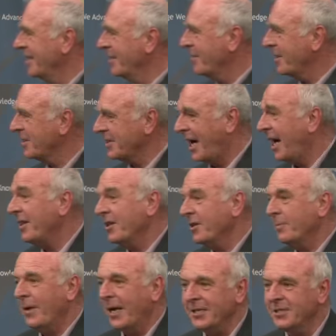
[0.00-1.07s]
Because either the
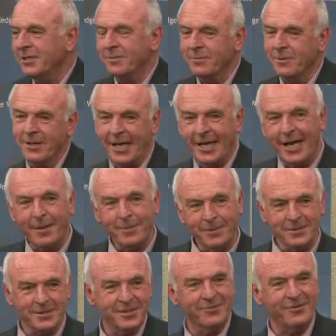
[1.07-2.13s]
patient will get up
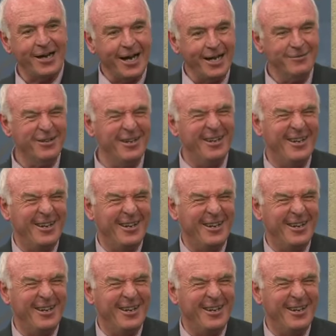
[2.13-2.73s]
and survive